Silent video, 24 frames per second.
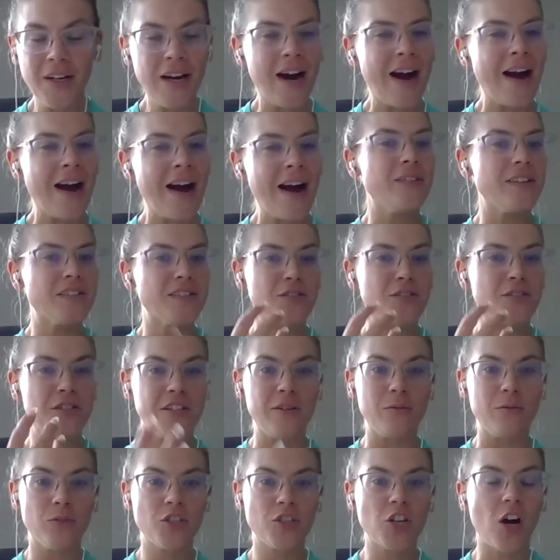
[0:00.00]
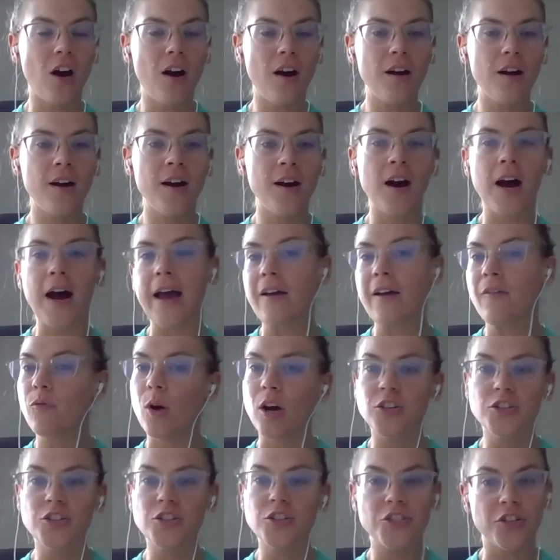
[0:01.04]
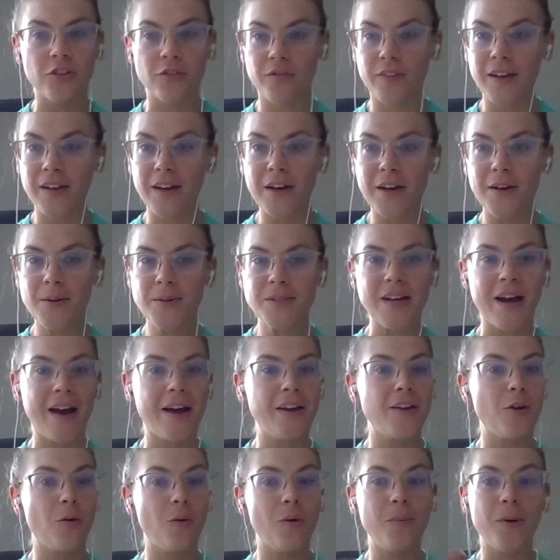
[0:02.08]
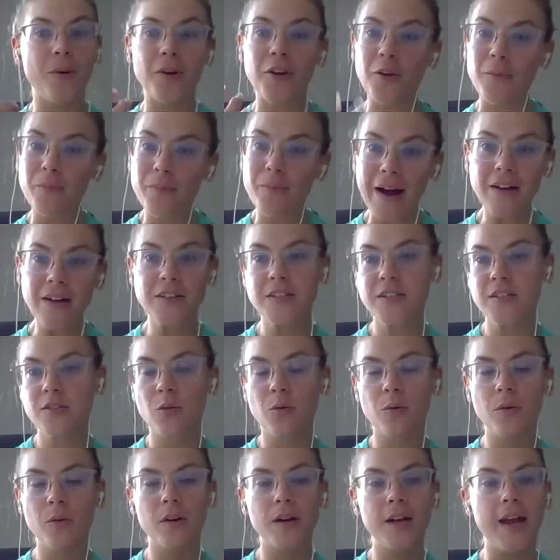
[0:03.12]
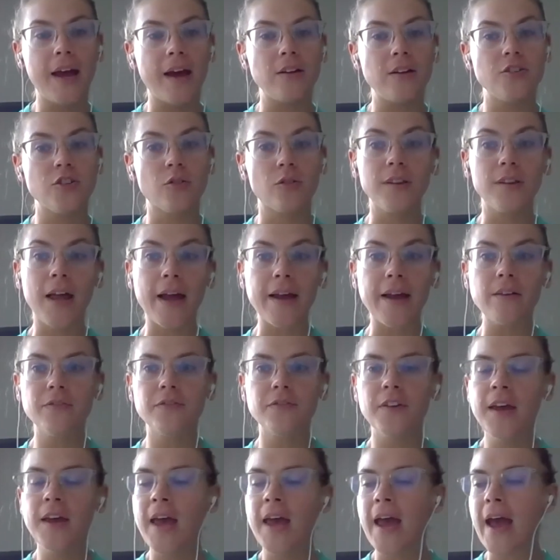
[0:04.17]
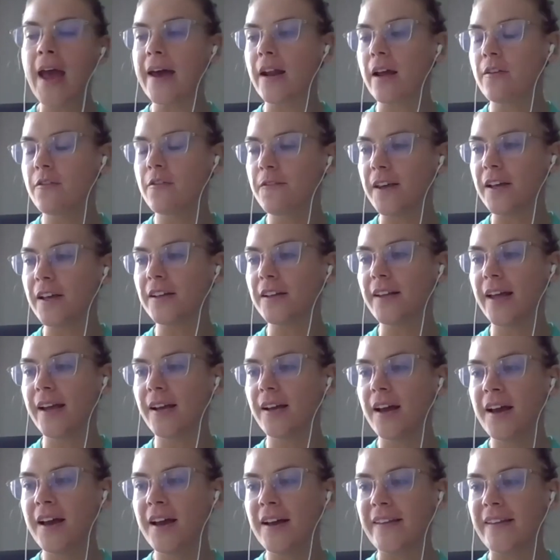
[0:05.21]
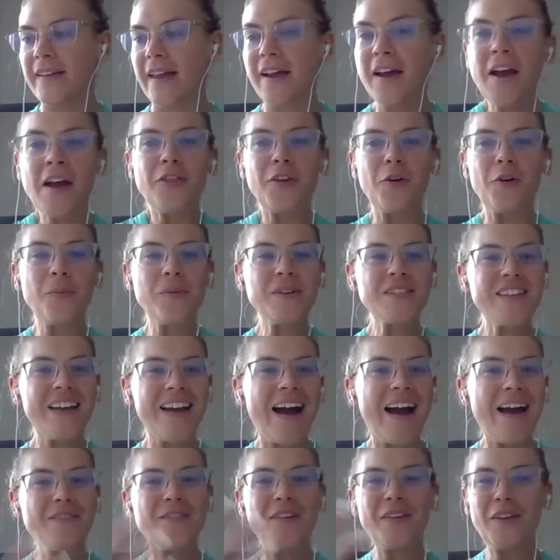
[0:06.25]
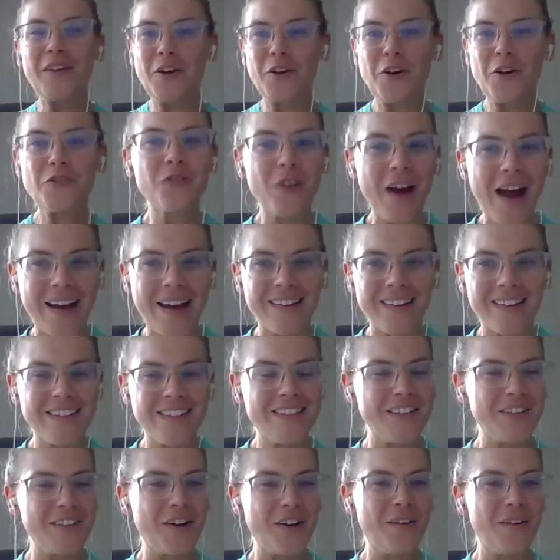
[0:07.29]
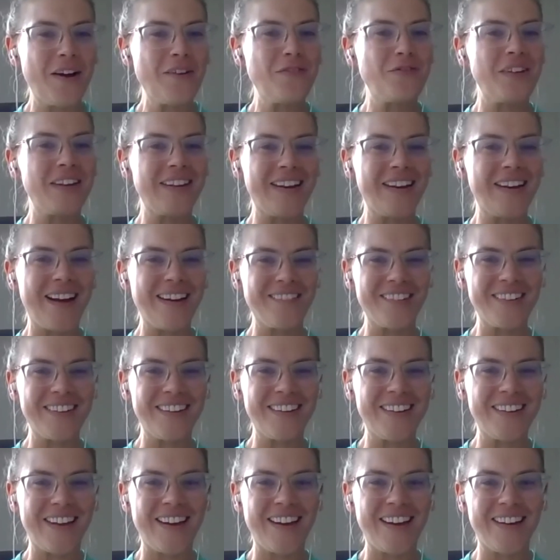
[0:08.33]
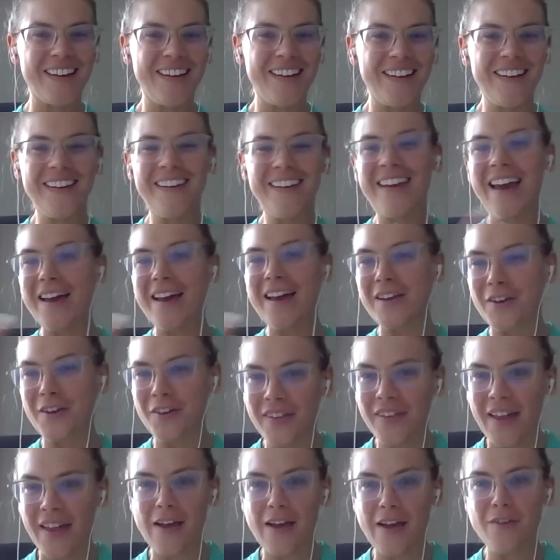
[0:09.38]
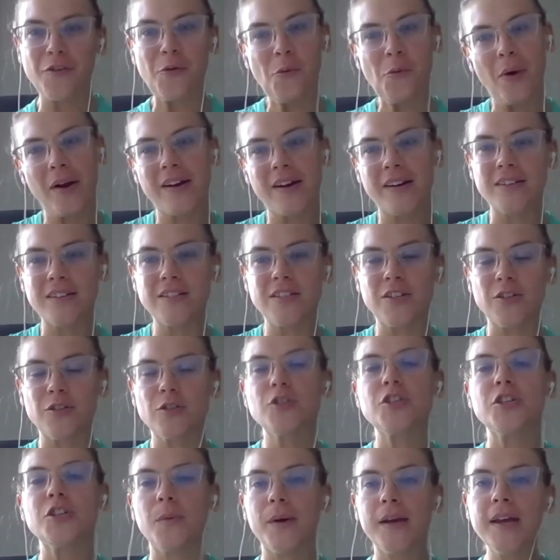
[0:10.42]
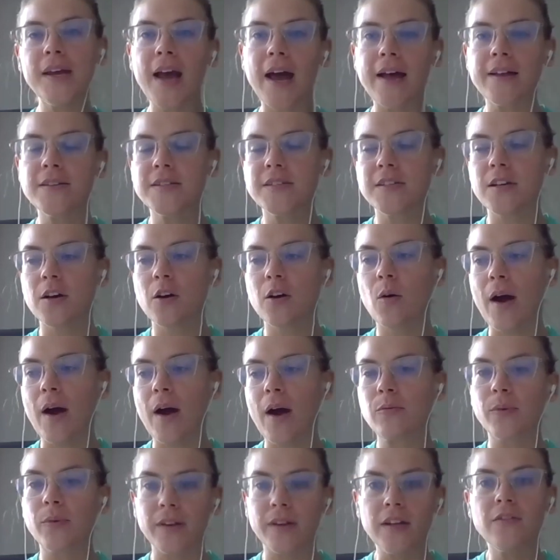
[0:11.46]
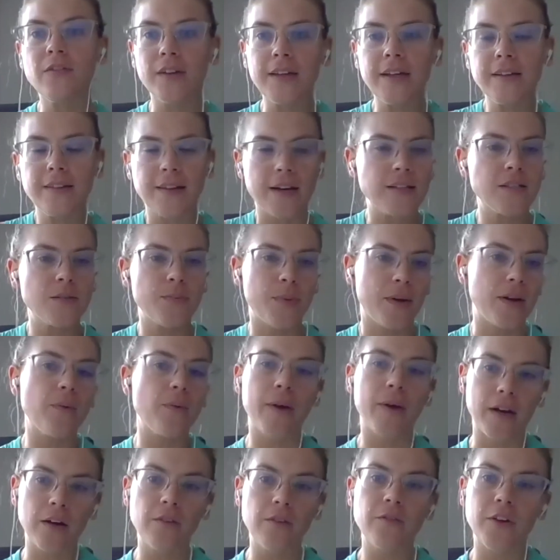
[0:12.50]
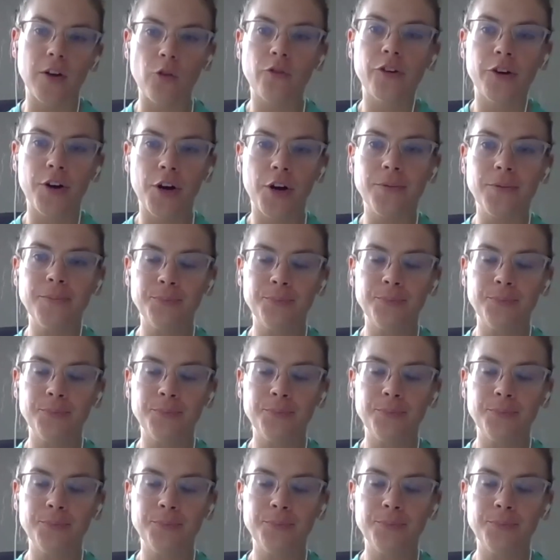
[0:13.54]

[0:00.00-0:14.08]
i have listened to you talk i have watched your videos i know about your backstory and your life and i feel like like they're almost like i feel like you're a friend you know i feel like i really like get your life and what it is you're doing and so i really feel like that's been a benefit overall